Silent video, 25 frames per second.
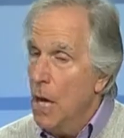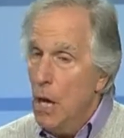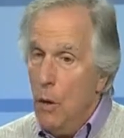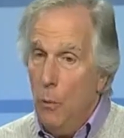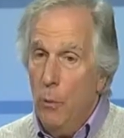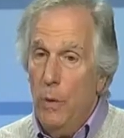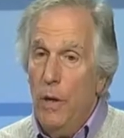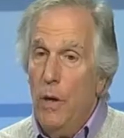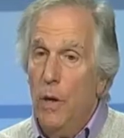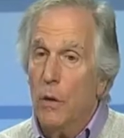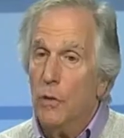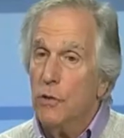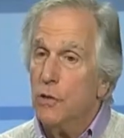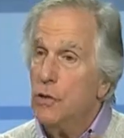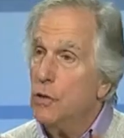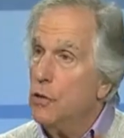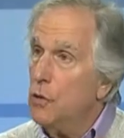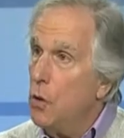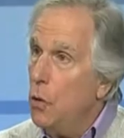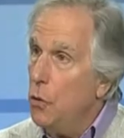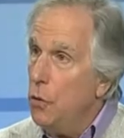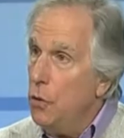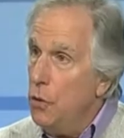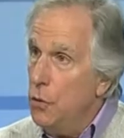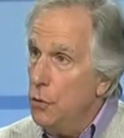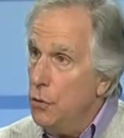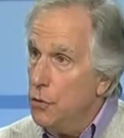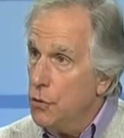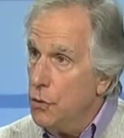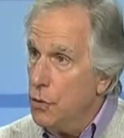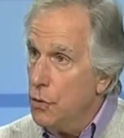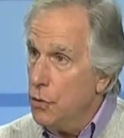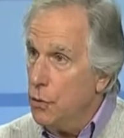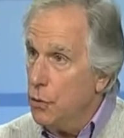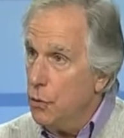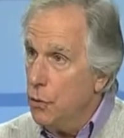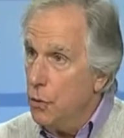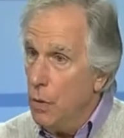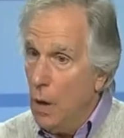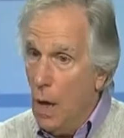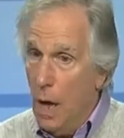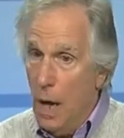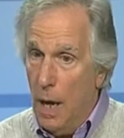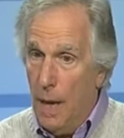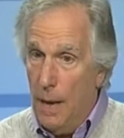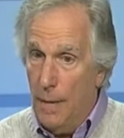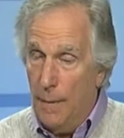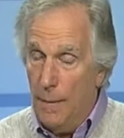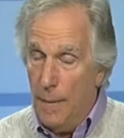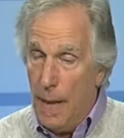We are so used to,
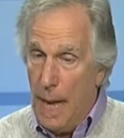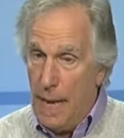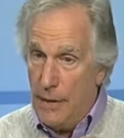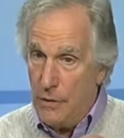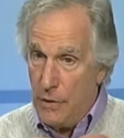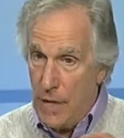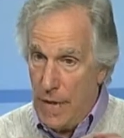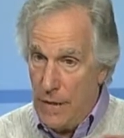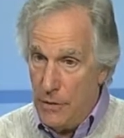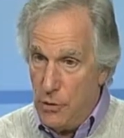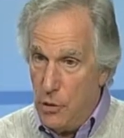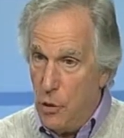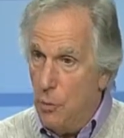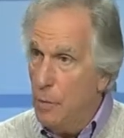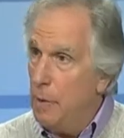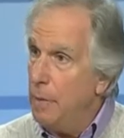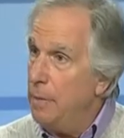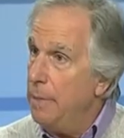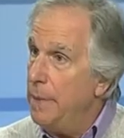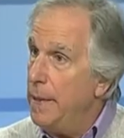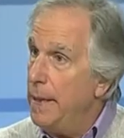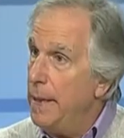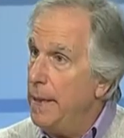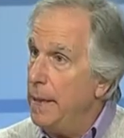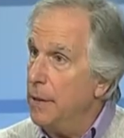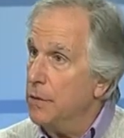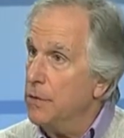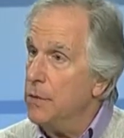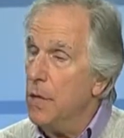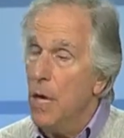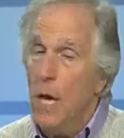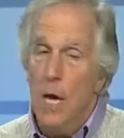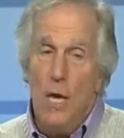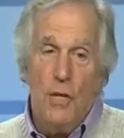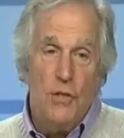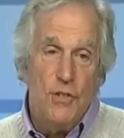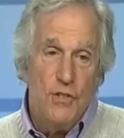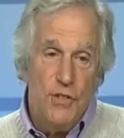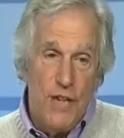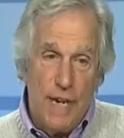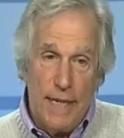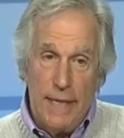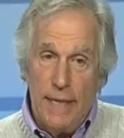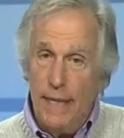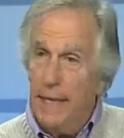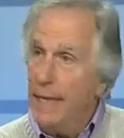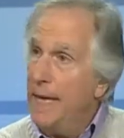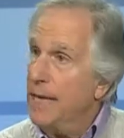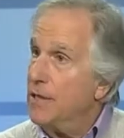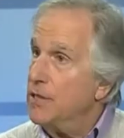as human beings,
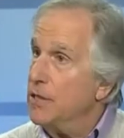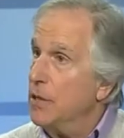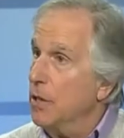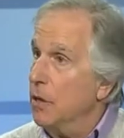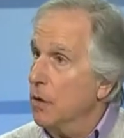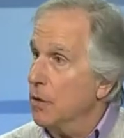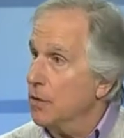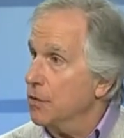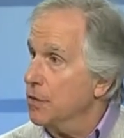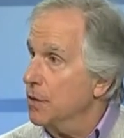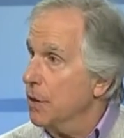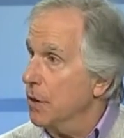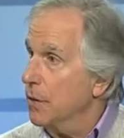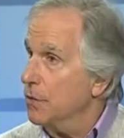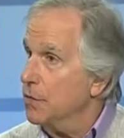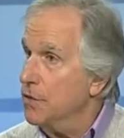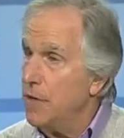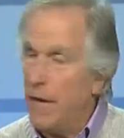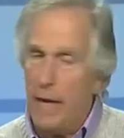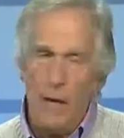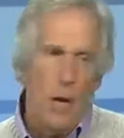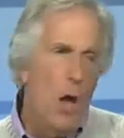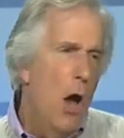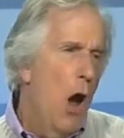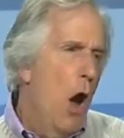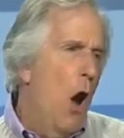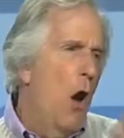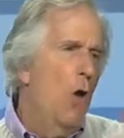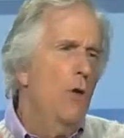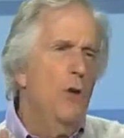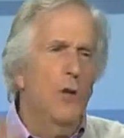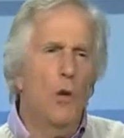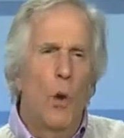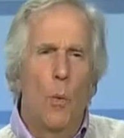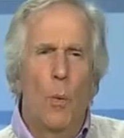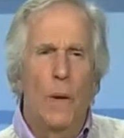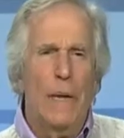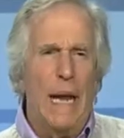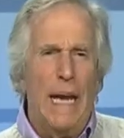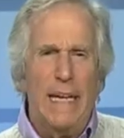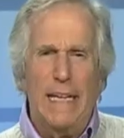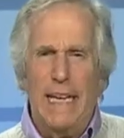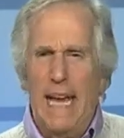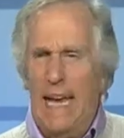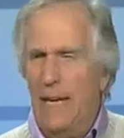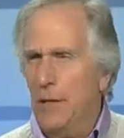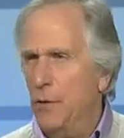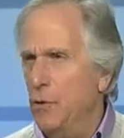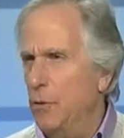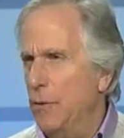second-guessing ourselves, saying, oh, you know what, I
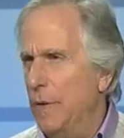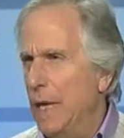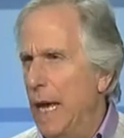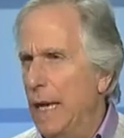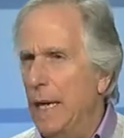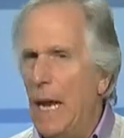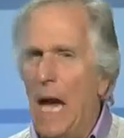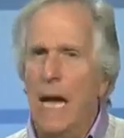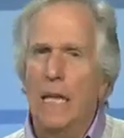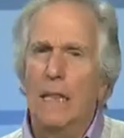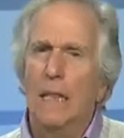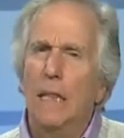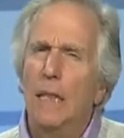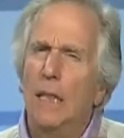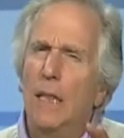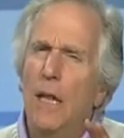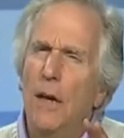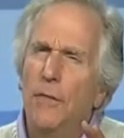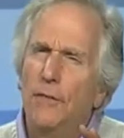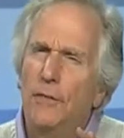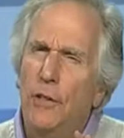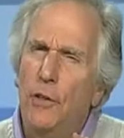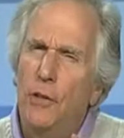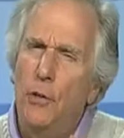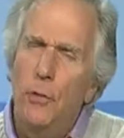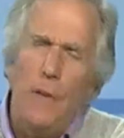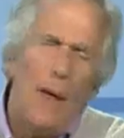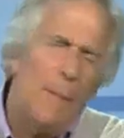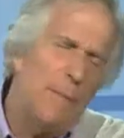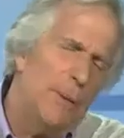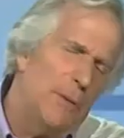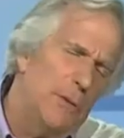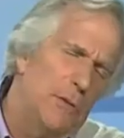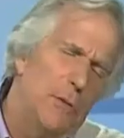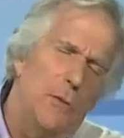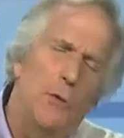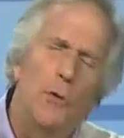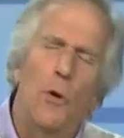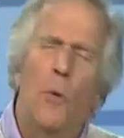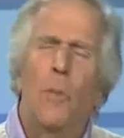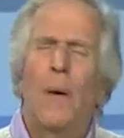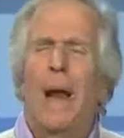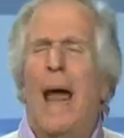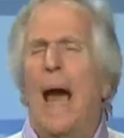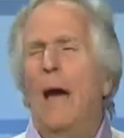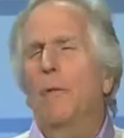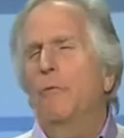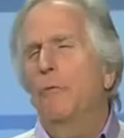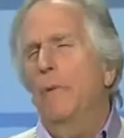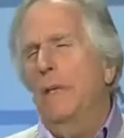can't do that. I'd love to do that, but you know what,
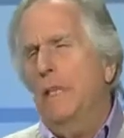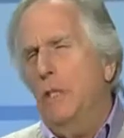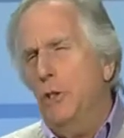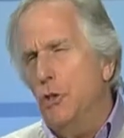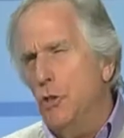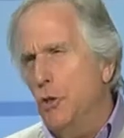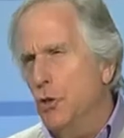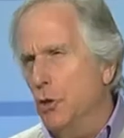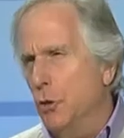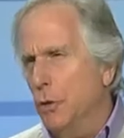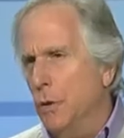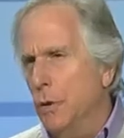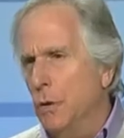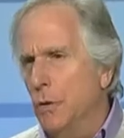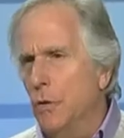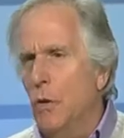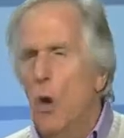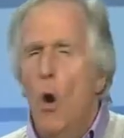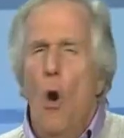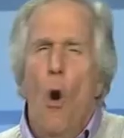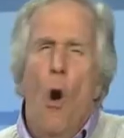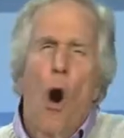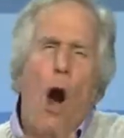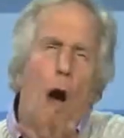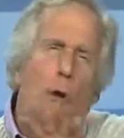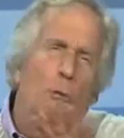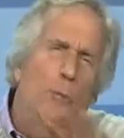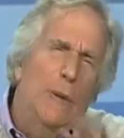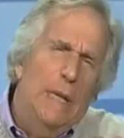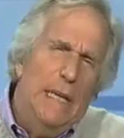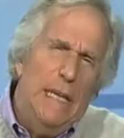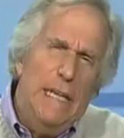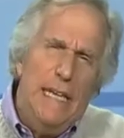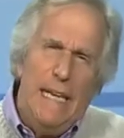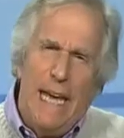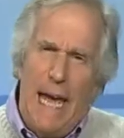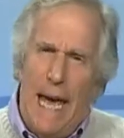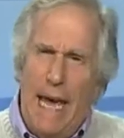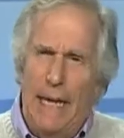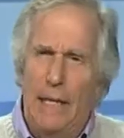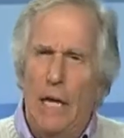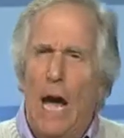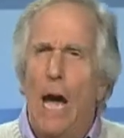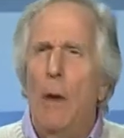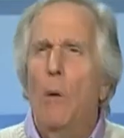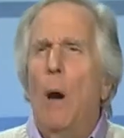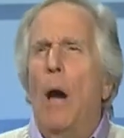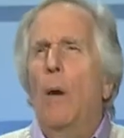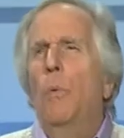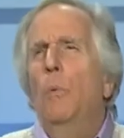I really shouldn't. I really can't.
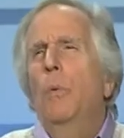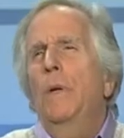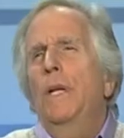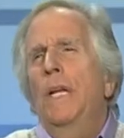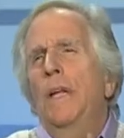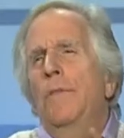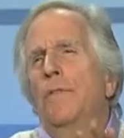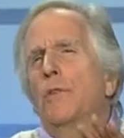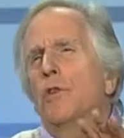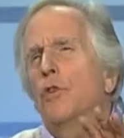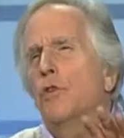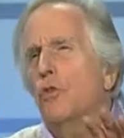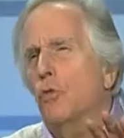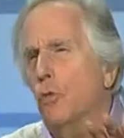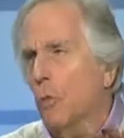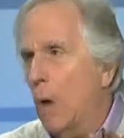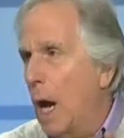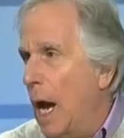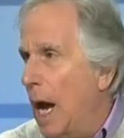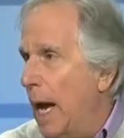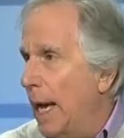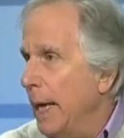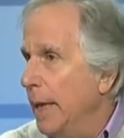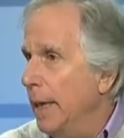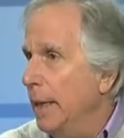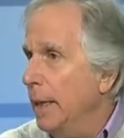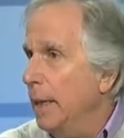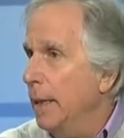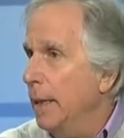I wouldn't even try.